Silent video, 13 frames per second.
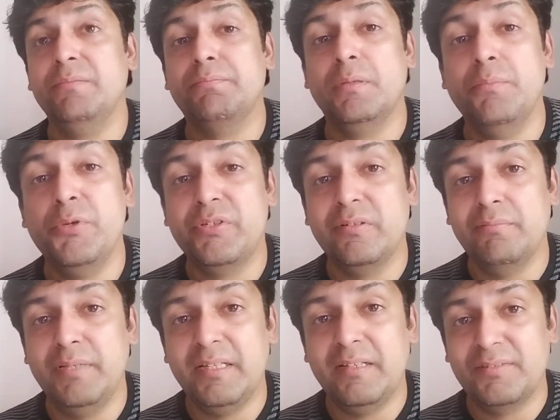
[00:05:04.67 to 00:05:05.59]
permission
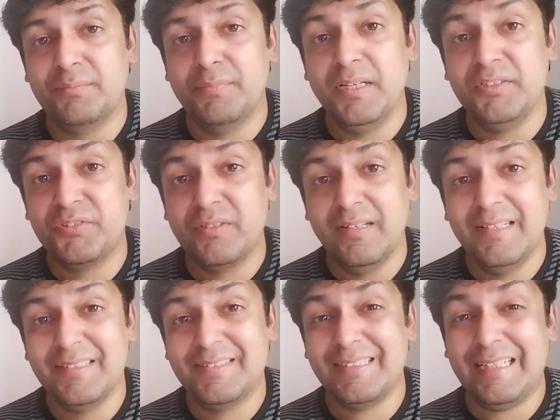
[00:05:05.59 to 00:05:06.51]
based
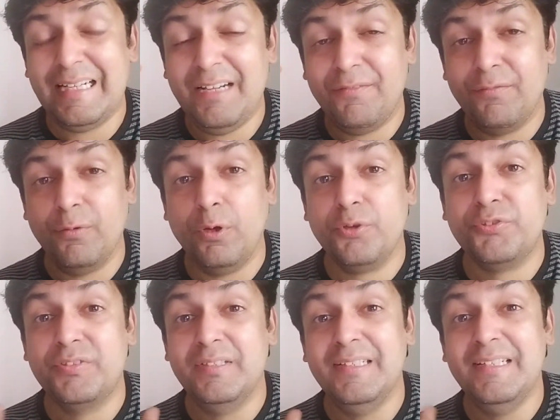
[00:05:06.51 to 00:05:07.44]
lists I have
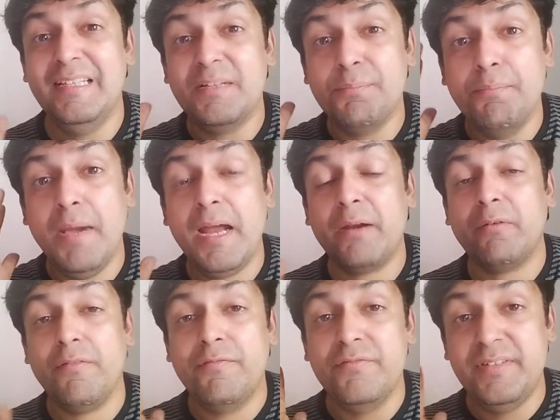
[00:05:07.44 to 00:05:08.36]
lost in a matter
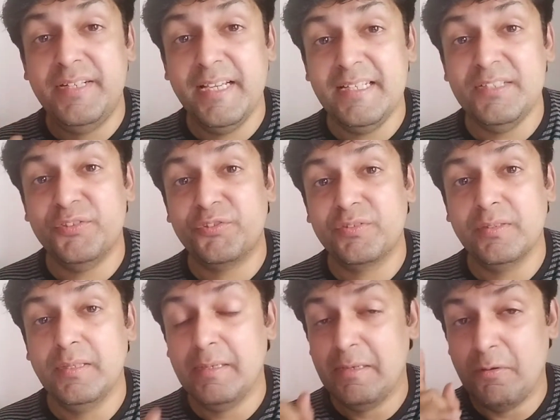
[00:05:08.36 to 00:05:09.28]
of days.
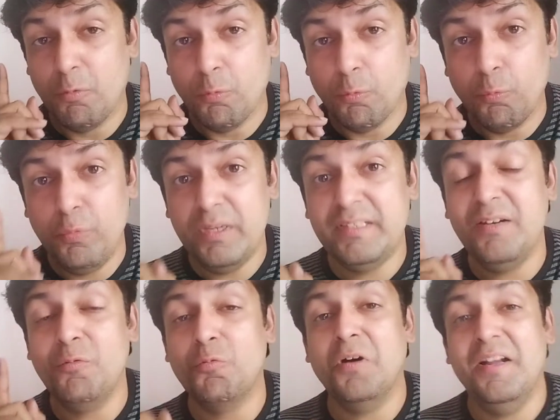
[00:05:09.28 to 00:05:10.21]
Within
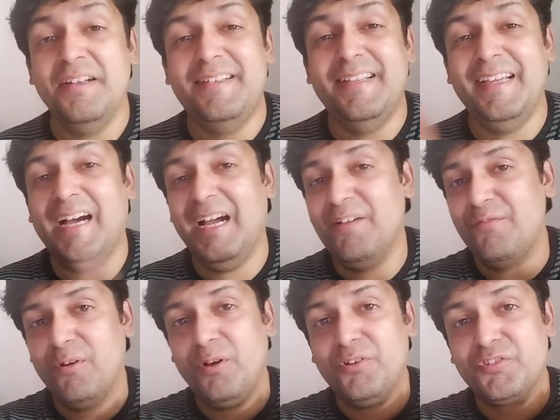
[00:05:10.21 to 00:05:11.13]
one day, I have
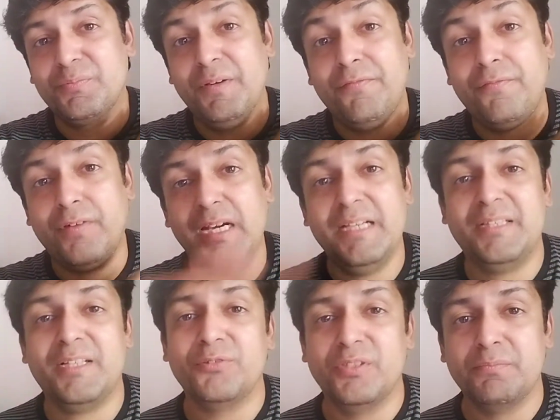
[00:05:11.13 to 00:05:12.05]
lost my
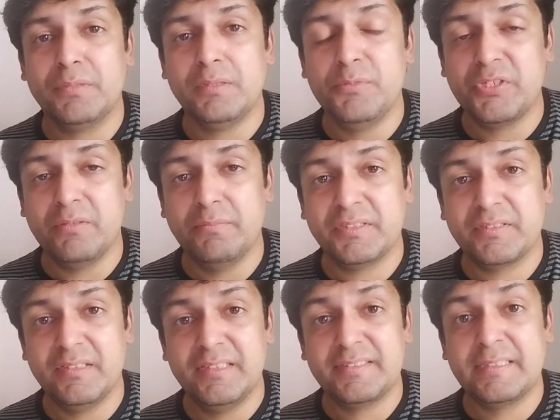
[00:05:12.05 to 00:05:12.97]
5,000 permission
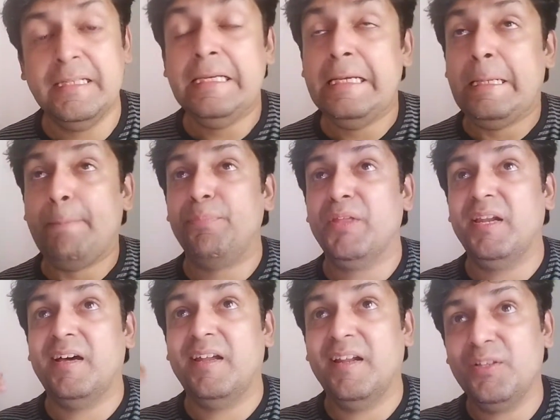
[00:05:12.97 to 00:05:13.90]
based list. Then
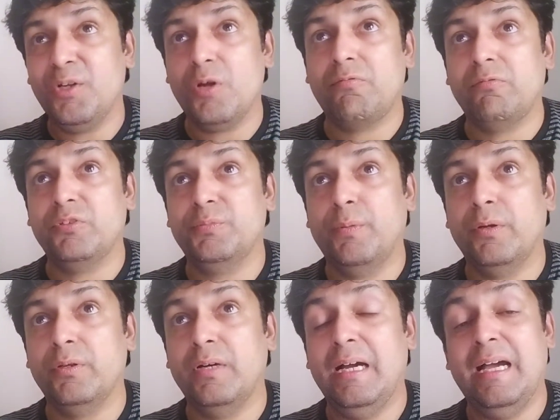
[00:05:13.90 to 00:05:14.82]
another
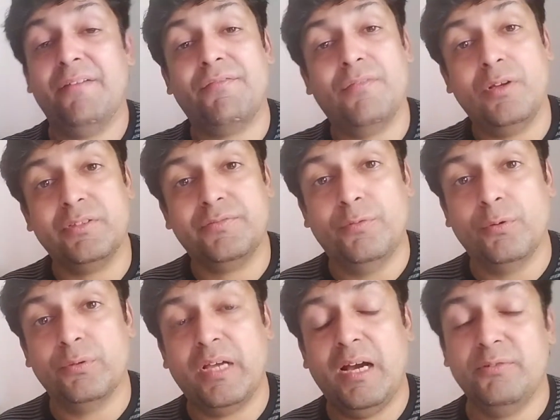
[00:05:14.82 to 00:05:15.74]
autoresponder, I have lost
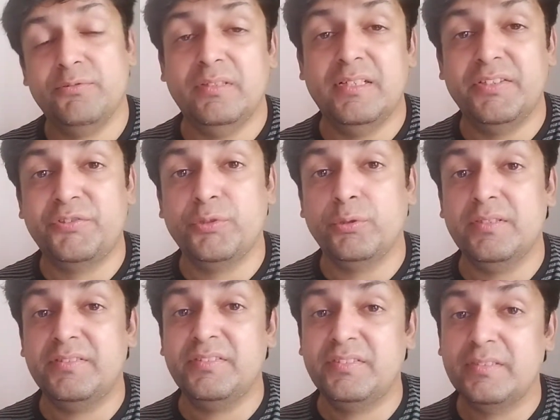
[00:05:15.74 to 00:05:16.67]
4,000 lists. So
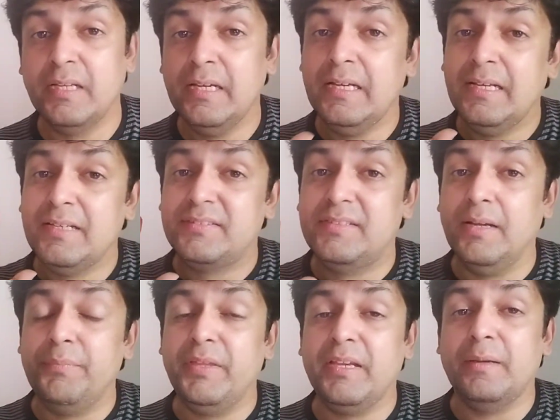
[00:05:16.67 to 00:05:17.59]
this is
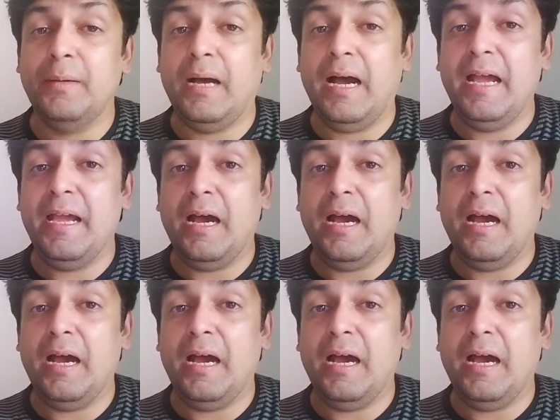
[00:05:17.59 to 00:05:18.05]
something I